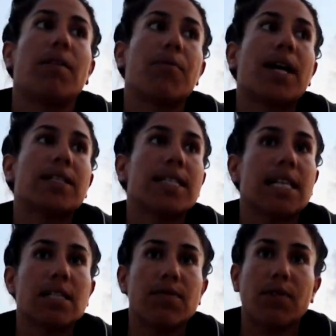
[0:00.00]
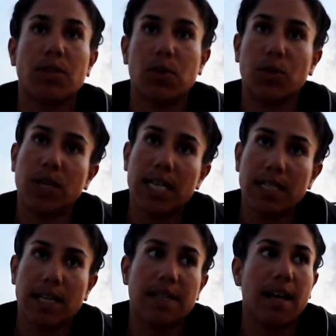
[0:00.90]
rentals for
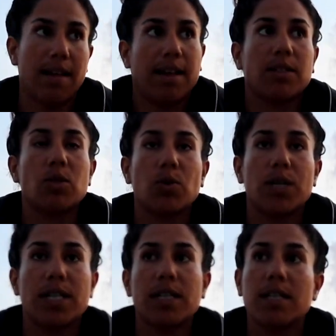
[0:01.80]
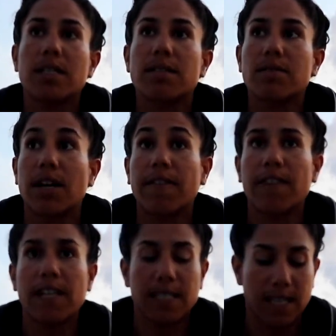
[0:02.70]
tourists as a tourist
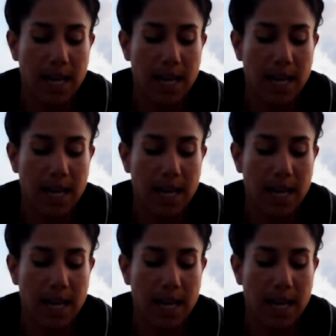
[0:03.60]
service.